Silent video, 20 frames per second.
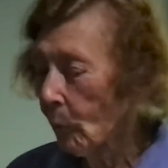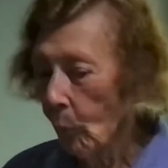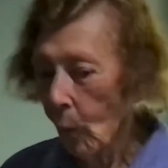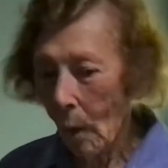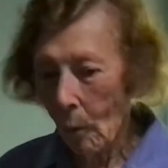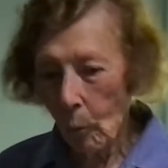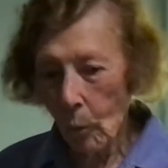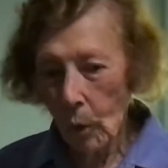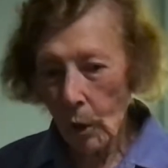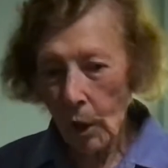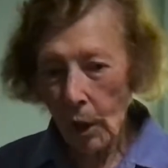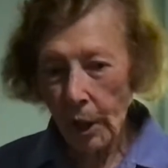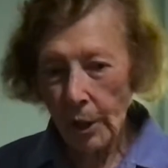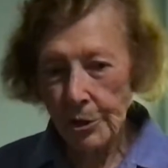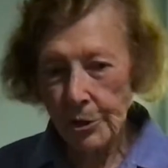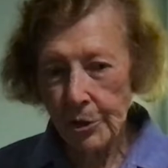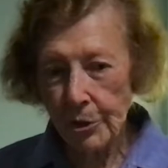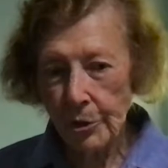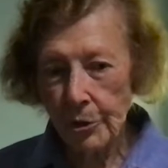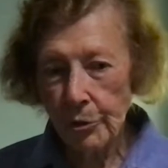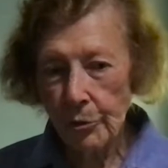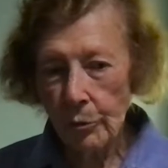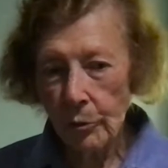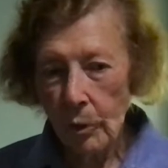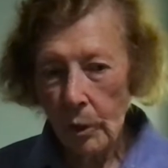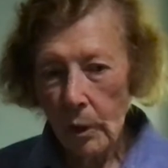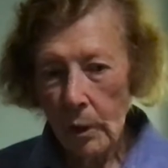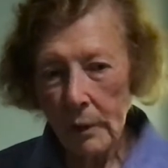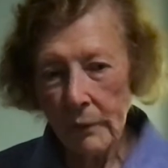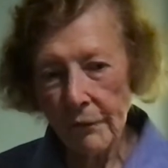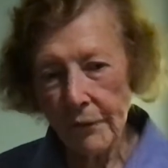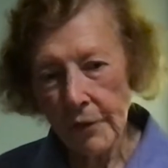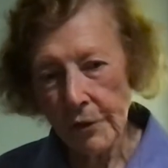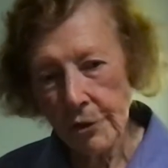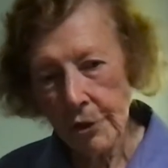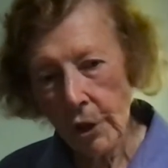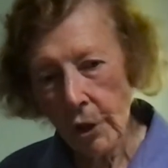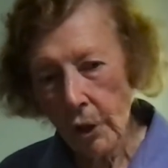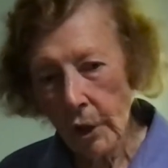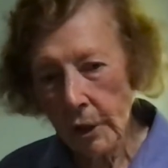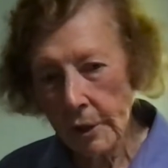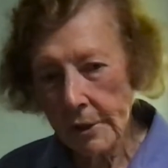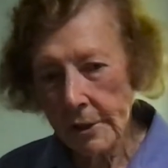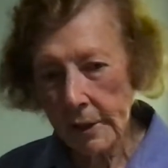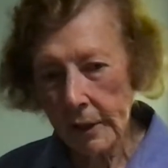What will I do if the tide's